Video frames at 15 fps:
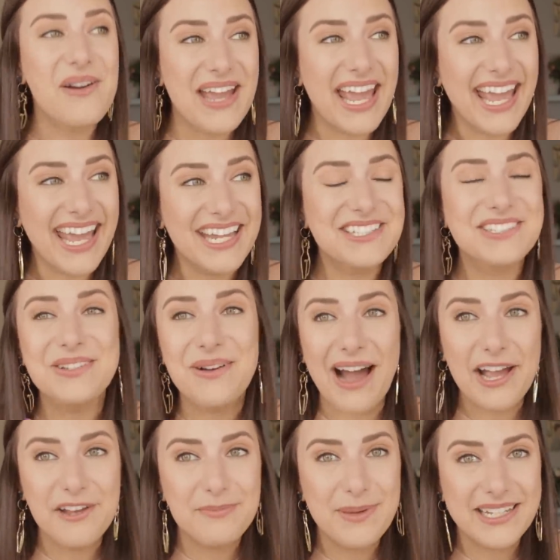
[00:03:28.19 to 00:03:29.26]
Okay, so
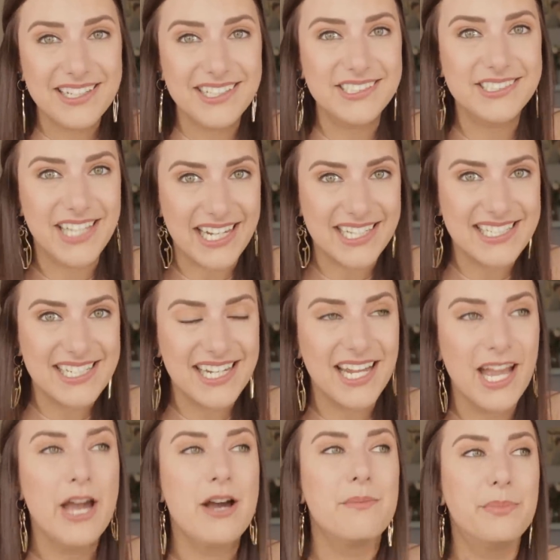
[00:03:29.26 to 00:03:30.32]
I've been
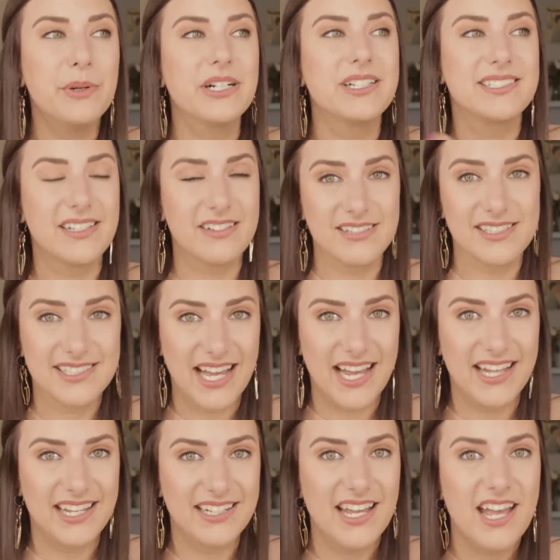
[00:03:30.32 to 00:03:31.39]
collecting books that are
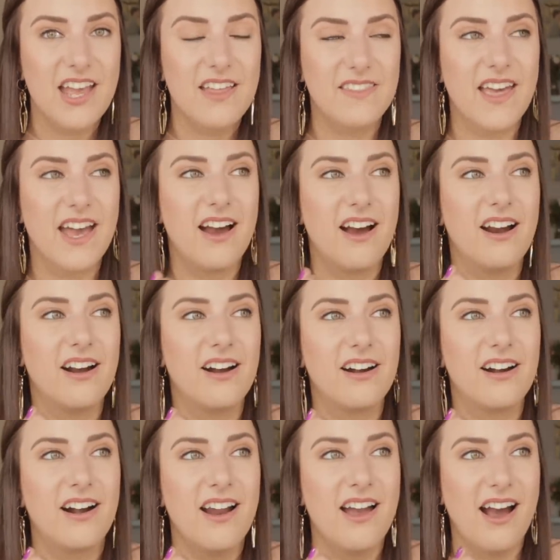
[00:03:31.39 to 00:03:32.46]
signed that
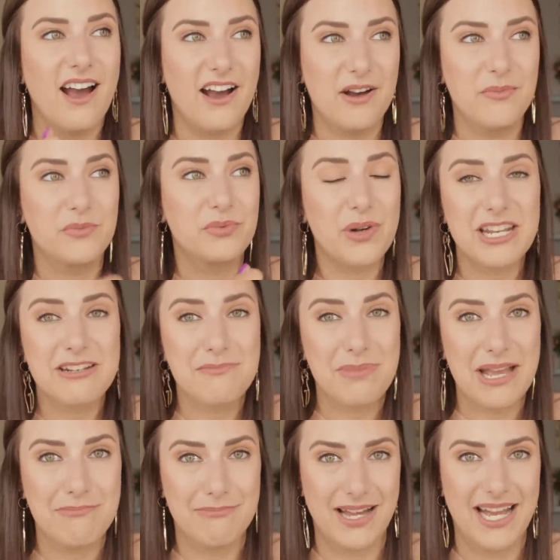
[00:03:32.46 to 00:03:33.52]
are um, written
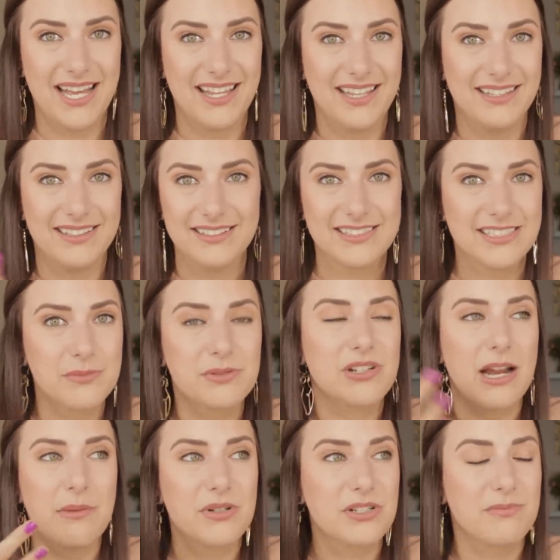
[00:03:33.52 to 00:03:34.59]
by my
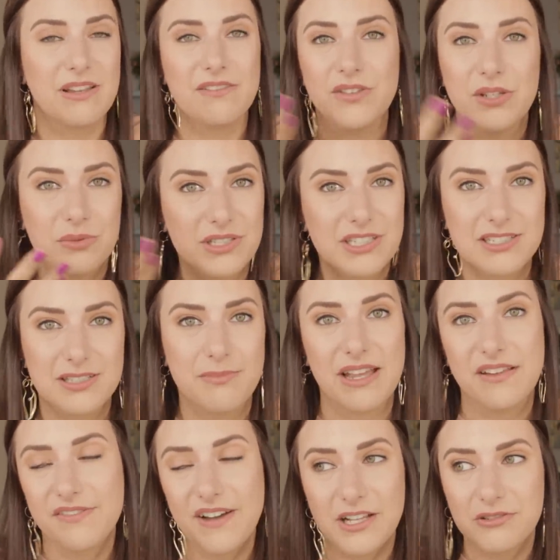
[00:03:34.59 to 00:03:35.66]
subscribers, my viewers,
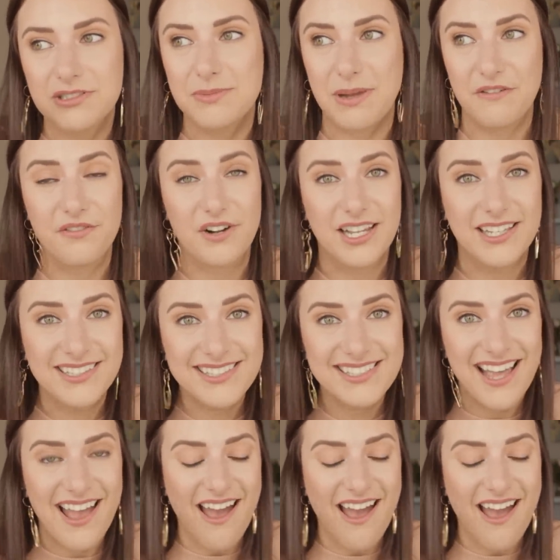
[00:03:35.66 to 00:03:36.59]
my followers, my friends,